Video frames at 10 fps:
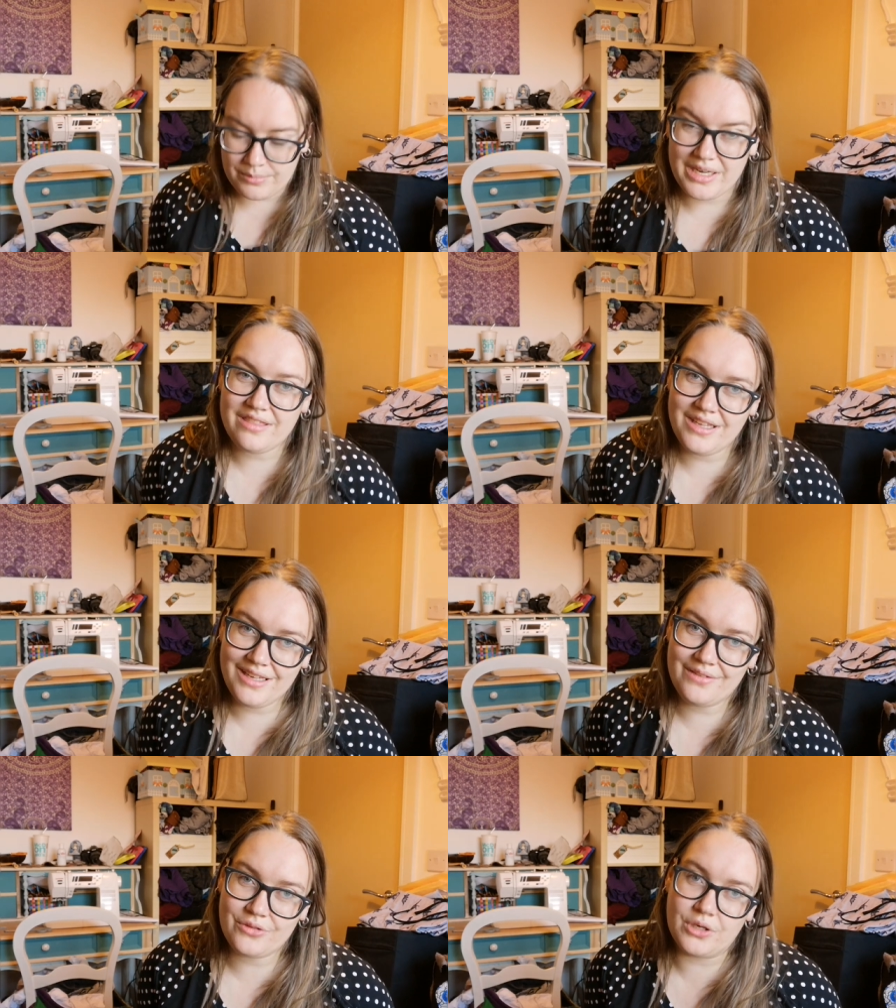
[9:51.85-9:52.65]
but I
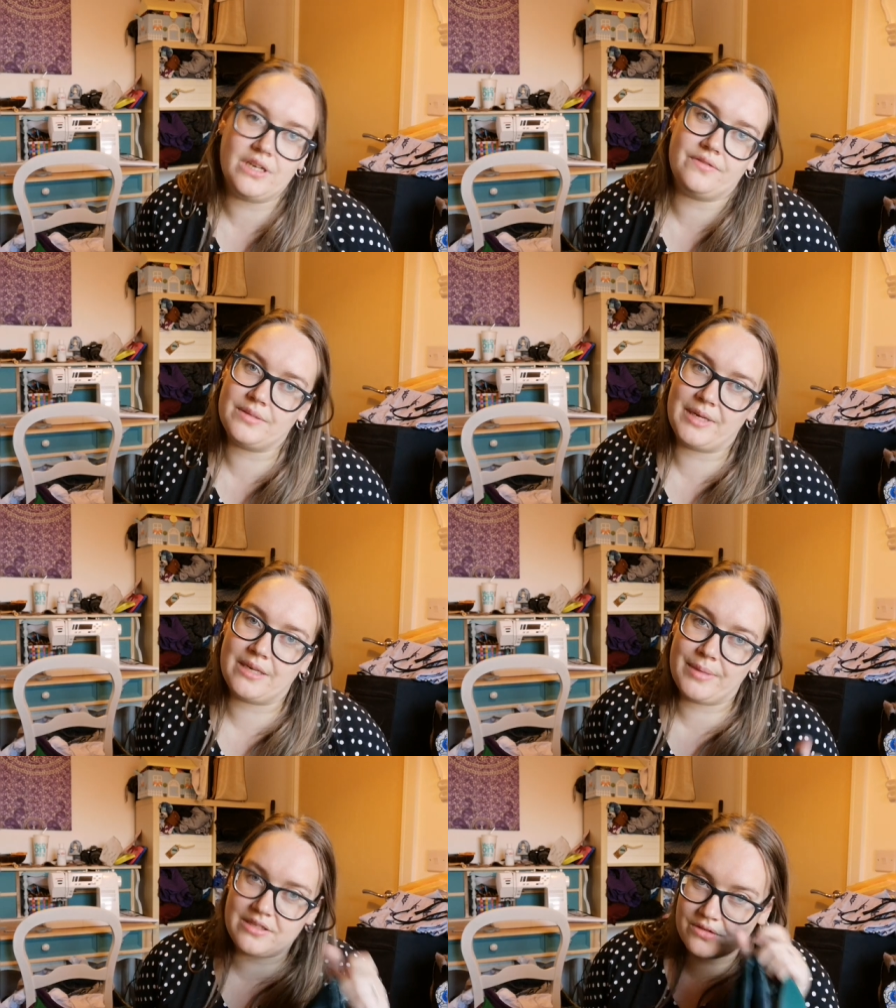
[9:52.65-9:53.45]
think I've got enough to
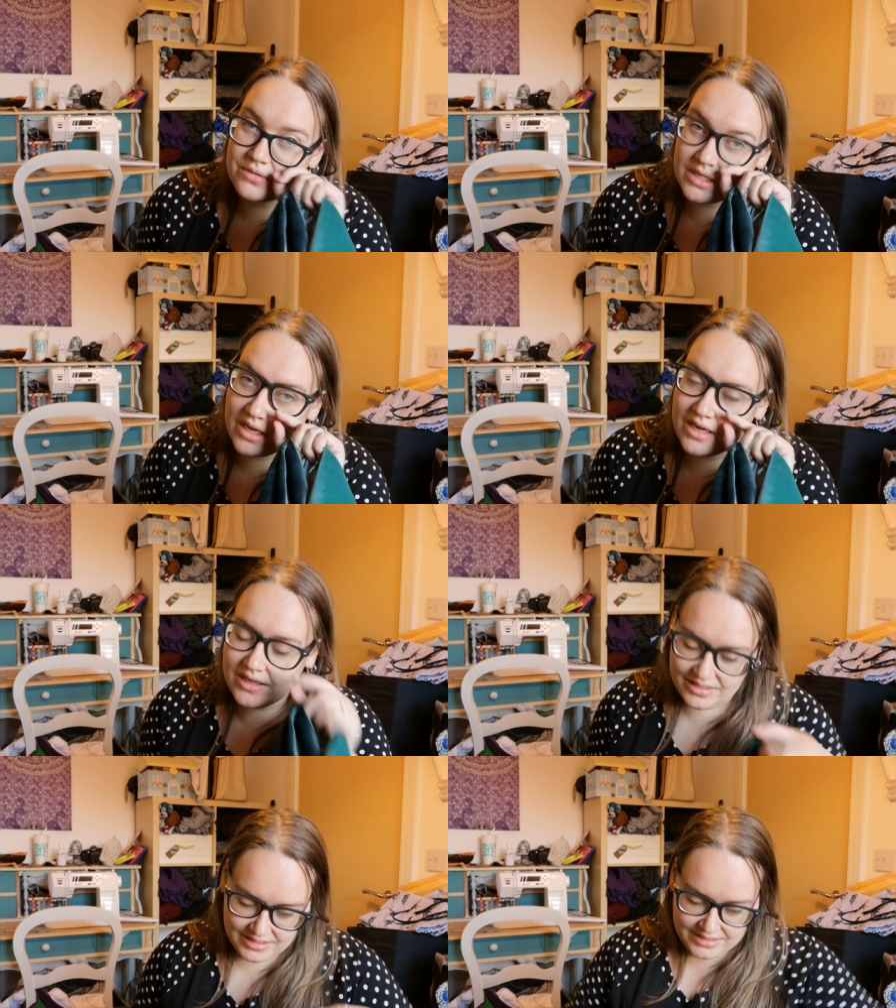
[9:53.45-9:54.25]
make a pencil skirt,